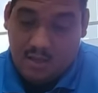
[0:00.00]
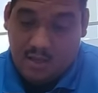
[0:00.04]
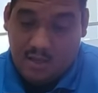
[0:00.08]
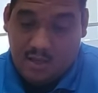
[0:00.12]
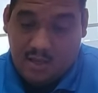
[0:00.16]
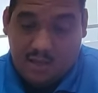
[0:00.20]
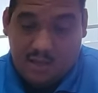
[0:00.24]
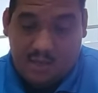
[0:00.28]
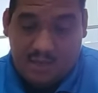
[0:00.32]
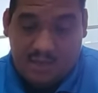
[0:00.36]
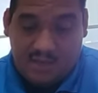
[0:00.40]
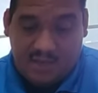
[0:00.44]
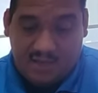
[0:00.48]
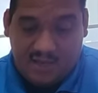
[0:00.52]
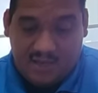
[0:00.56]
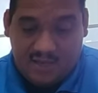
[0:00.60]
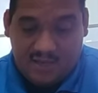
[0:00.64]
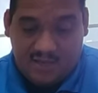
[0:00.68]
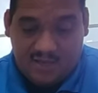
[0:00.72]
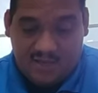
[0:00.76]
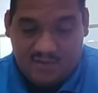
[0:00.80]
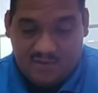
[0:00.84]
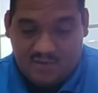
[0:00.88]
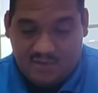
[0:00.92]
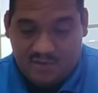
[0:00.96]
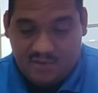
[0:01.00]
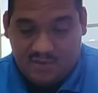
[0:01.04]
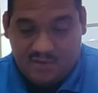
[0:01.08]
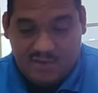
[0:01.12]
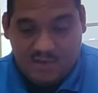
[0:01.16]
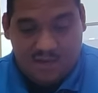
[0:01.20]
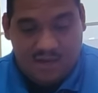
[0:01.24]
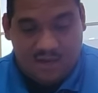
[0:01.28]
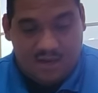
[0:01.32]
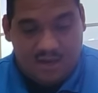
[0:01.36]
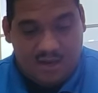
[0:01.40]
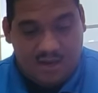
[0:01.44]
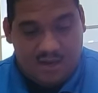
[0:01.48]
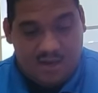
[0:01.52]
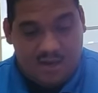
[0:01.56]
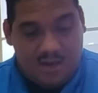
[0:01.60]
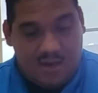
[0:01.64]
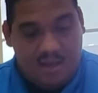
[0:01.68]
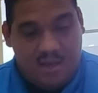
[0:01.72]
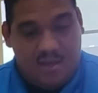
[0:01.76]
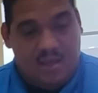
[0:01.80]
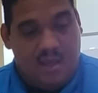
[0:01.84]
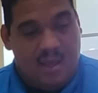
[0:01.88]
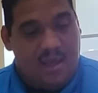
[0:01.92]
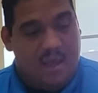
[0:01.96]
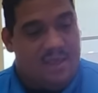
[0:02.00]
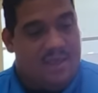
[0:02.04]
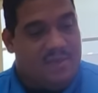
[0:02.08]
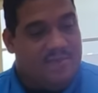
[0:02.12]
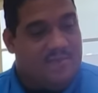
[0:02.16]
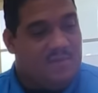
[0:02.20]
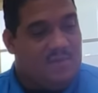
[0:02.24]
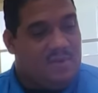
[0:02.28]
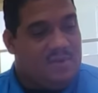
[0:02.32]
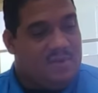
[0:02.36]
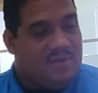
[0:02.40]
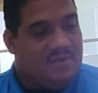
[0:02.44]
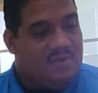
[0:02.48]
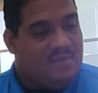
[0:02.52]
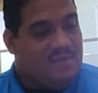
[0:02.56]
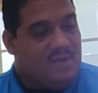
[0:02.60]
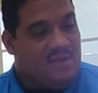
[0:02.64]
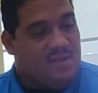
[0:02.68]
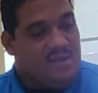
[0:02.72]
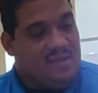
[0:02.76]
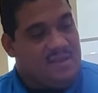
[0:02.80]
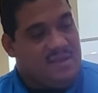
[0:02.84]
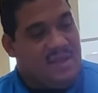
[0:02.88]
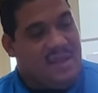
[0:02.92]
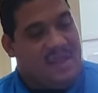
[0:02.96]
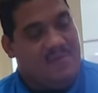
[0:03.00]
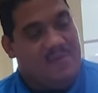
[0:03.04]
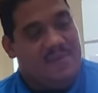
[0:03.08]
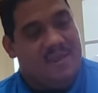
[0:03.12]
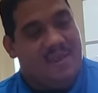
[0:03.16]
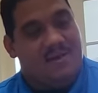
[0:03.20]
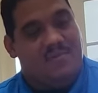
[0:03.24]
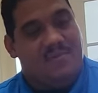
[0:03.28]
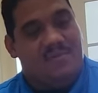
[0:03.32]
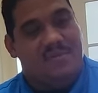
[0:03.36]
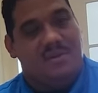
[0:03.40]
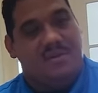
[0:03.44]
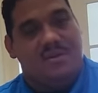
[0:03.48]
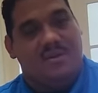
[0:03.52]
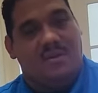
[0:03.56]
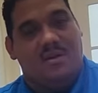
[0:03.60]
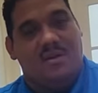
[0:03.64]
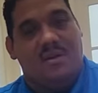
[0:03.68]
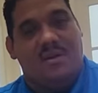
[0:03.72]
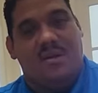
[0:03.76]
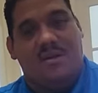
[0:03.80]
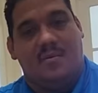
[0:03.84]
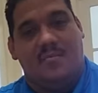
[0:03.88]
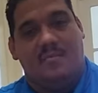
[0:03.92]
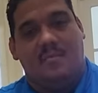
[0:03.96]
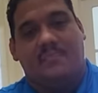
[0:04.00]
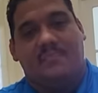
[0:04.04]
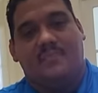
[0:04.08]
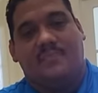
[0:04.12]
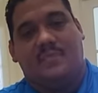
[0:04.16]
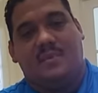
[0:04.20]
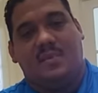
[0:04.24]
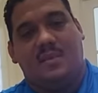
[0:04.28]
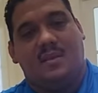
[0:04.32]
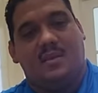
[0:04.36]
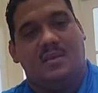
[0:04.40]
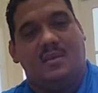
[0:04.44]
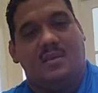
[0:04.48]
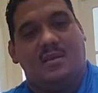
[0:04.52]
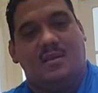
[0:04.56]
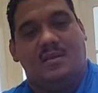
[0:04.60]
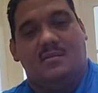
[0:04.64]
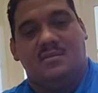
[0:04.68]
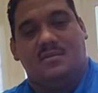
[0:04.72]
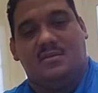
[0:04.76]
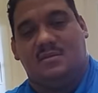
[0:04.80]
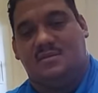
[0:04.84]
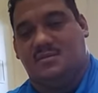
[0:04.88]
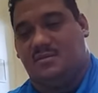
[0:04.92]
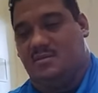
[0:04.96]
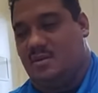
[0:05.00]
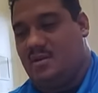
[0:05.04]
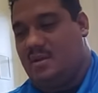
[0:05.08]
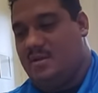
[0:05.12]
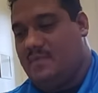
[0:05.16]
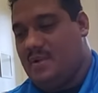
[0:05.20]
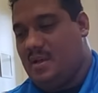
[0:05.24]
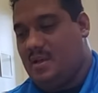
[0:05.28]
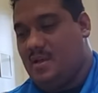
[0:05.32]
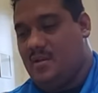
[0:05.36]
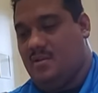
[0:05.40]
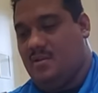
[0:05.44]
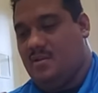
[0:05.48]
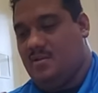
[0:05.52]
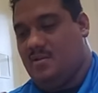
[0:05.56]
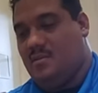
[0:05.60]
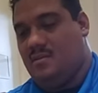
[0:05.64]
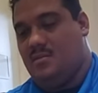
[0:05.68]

I'll put Kingston on there. And if you want to fill that with your, uh, with your email,